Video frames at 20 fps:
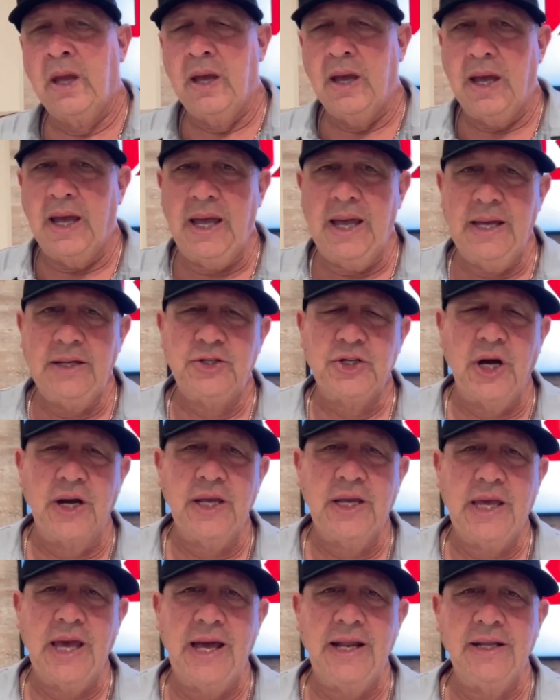Hey,
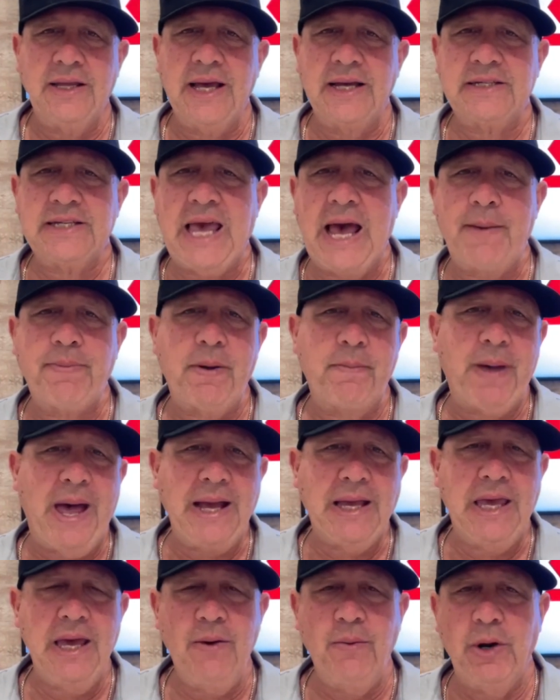Johnny Kent, Guest Capper
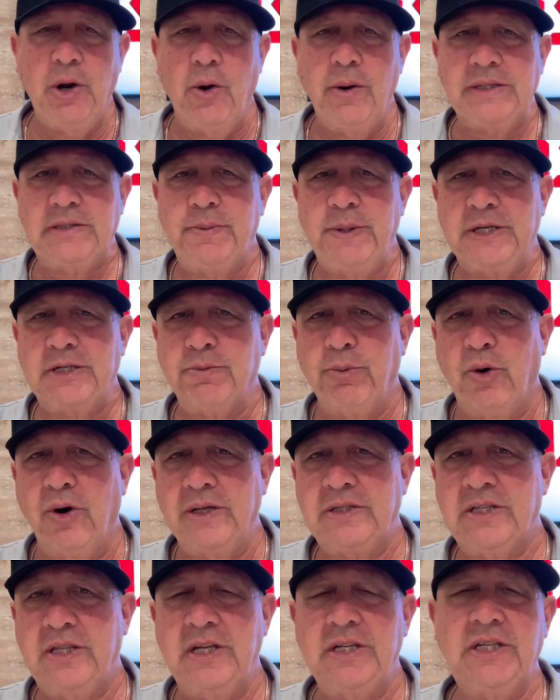back here with OSB
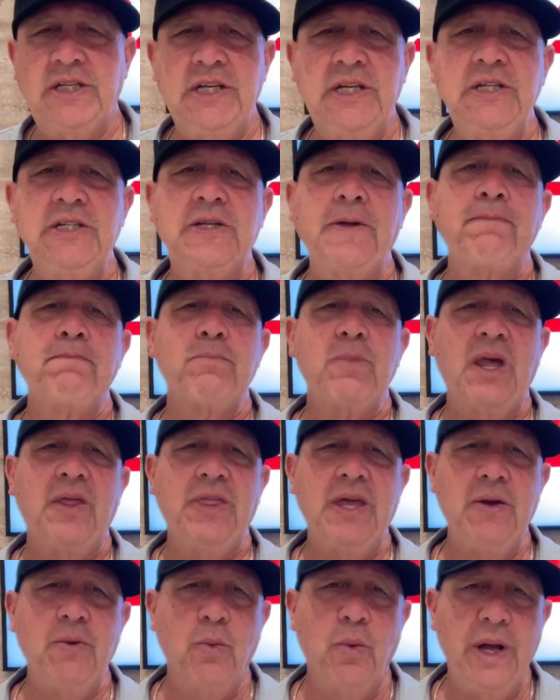Sports. This is
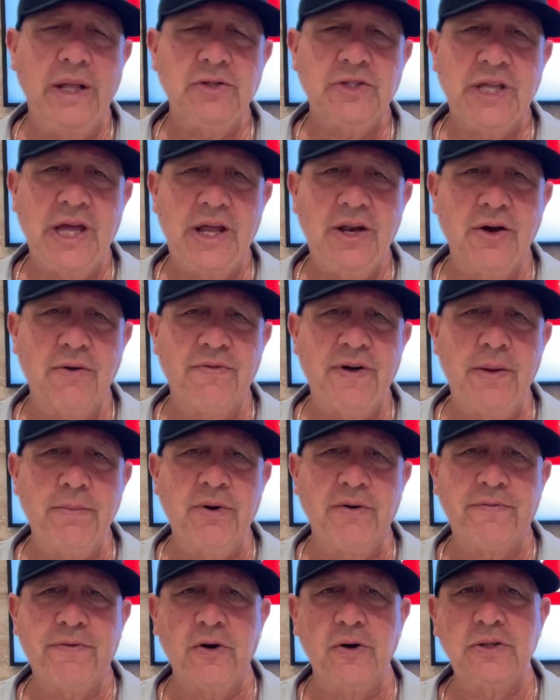the Wednesday,
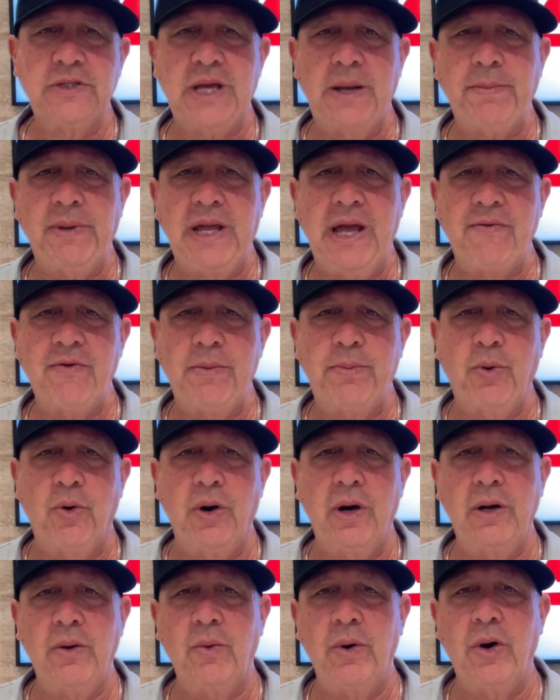November 1st NBA
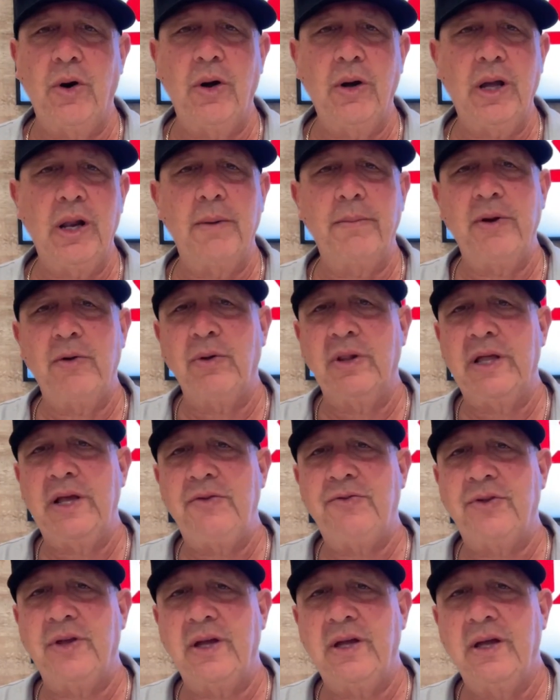report. We're all going to be
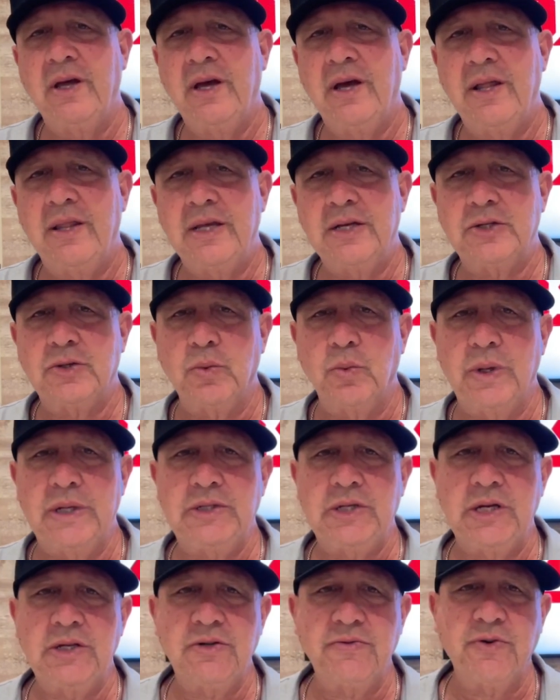releasing this
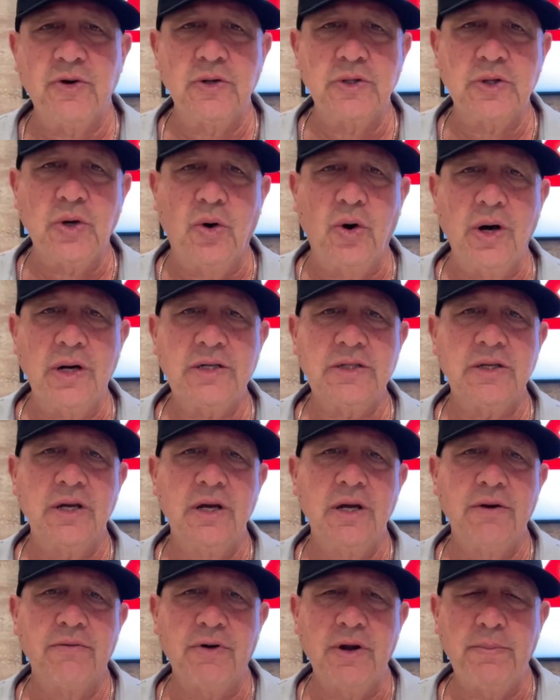Wizards versus Hawks
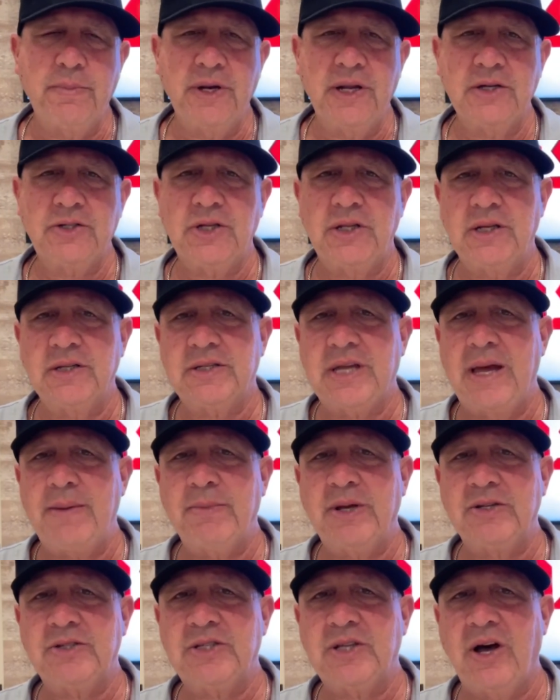free prediction. This game
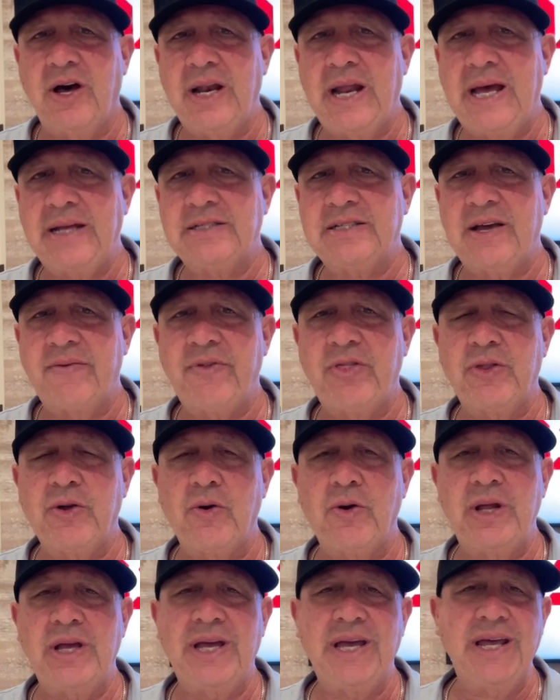does start at
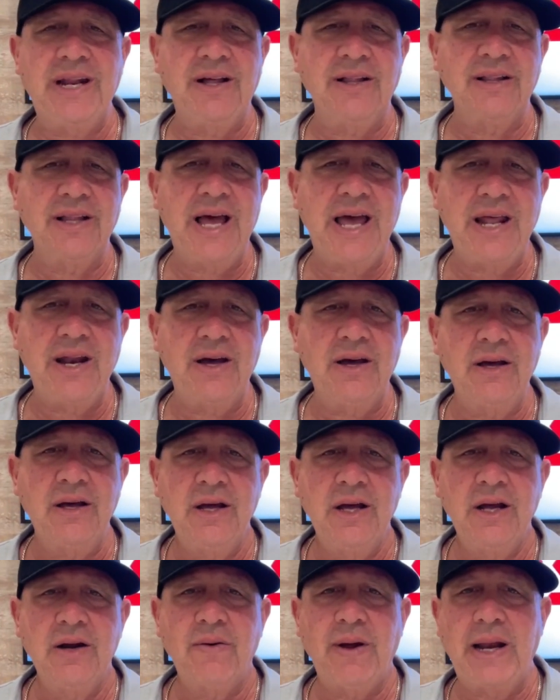7.30 in Atlanta.
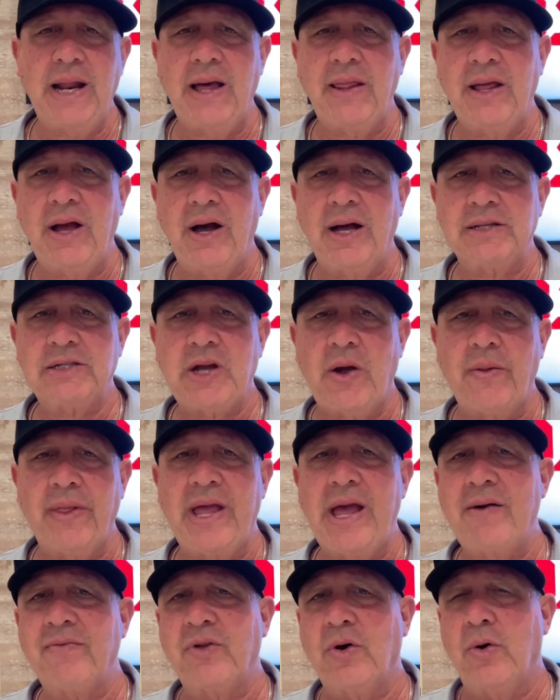Right now, the odds
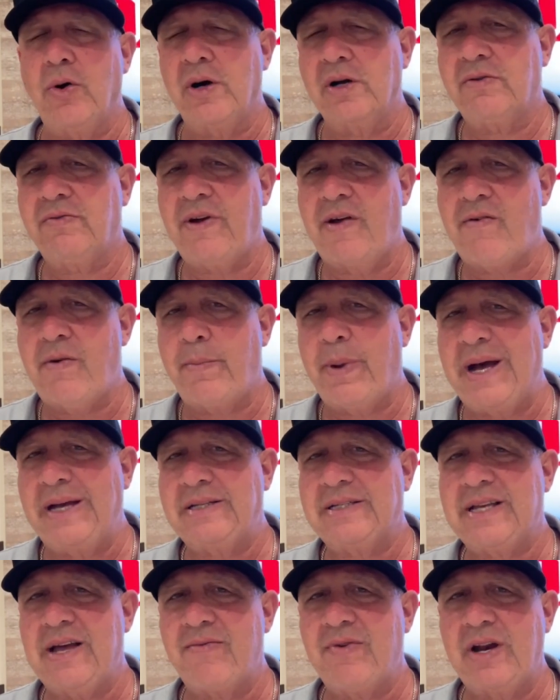currently have the Hawks favored by
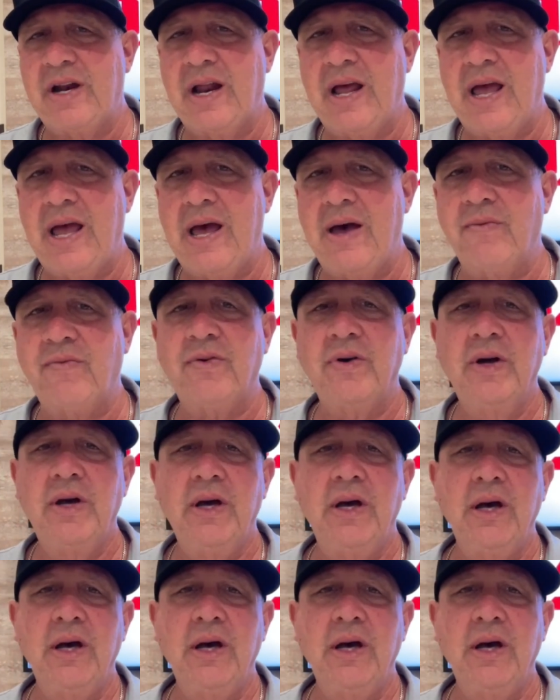7.5.